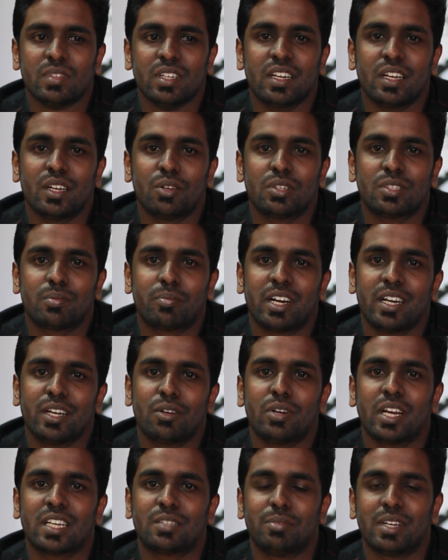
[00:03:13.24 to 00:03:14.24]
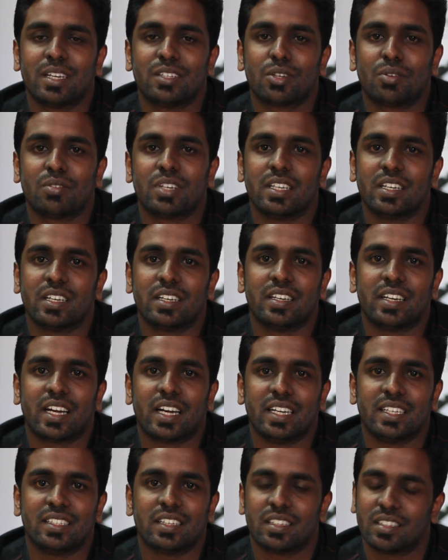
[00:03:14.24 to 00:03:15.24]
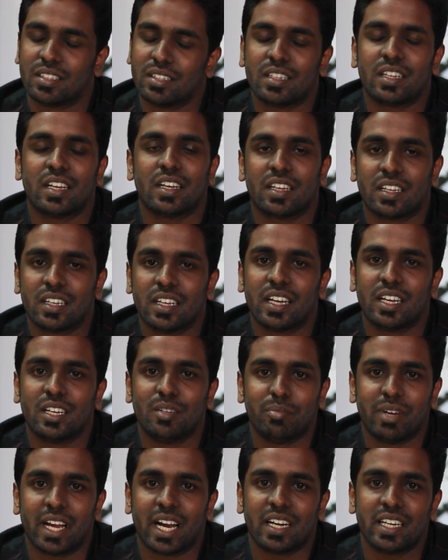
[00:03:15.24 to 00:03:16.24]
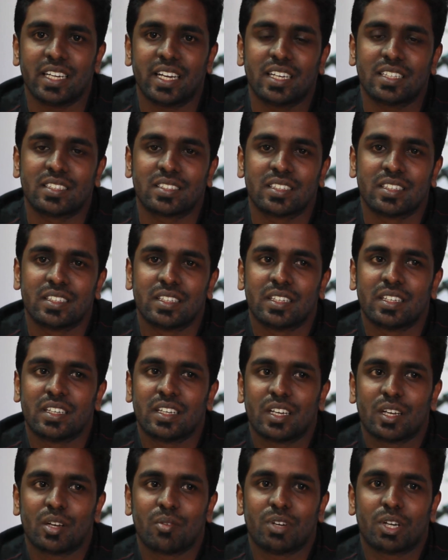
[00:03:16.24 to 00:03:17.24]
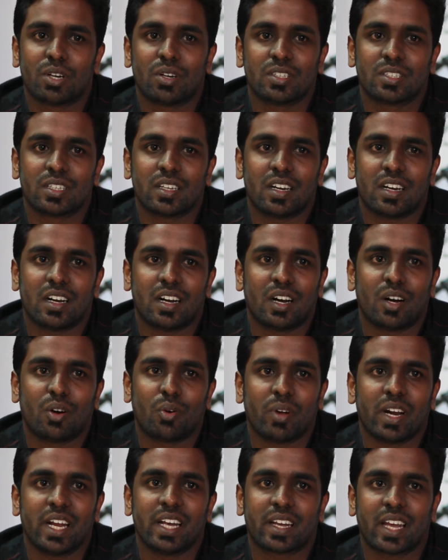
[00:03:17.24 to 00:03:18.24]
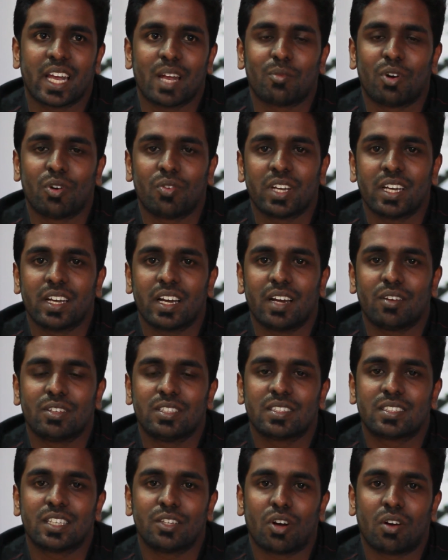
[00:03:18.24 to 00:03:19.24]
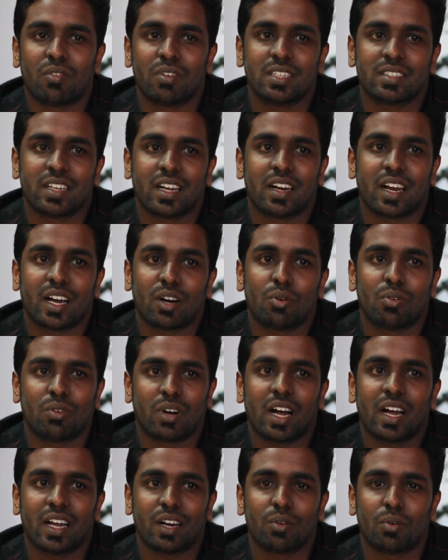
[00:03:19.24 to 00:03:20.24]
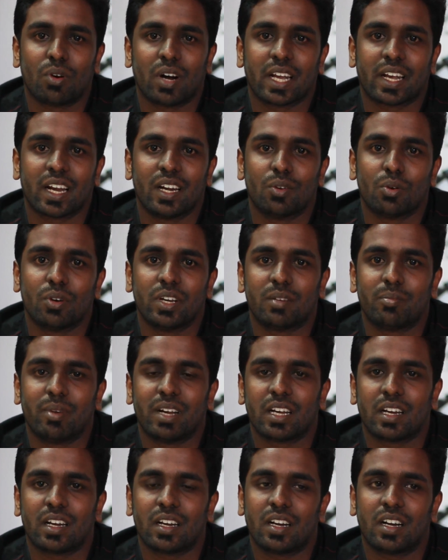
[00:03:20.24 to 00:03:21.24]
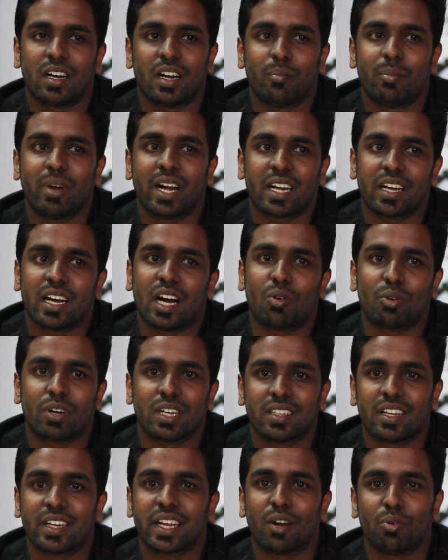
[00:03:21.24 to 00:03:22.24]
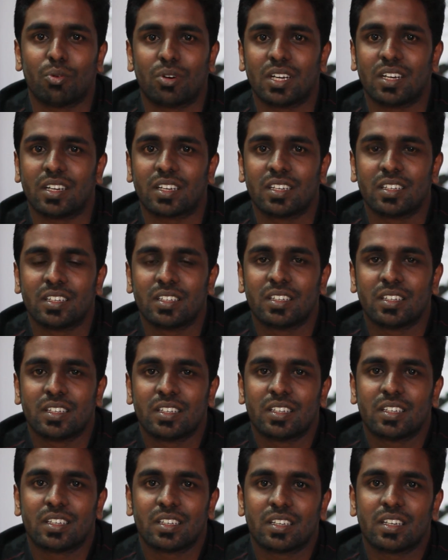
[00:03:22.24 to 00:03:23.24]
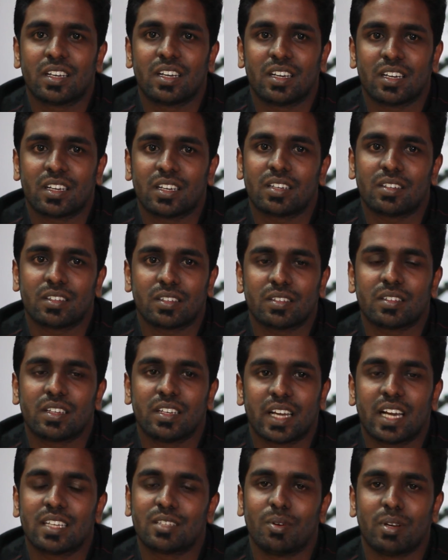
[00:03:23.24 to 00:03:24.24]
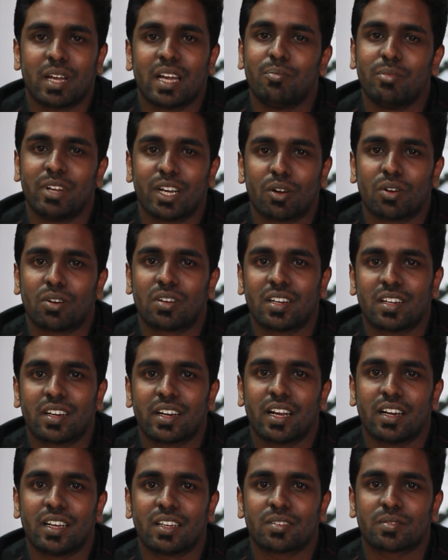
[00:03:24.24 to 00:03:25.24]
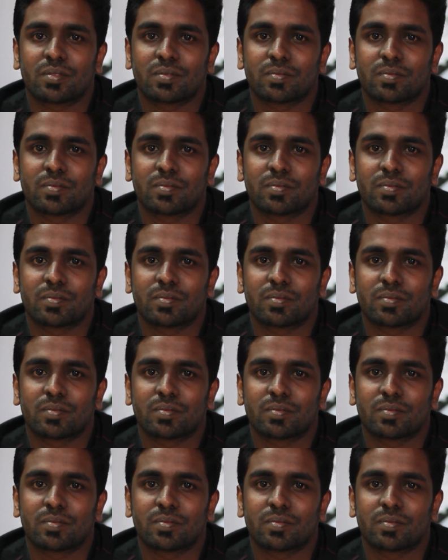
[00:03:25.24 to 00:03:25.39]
it was pretty good experience over here in BRDS, because when I came over here I was just a novice, and now I know I can do it better out in the real world, and it has helped me a lot, really.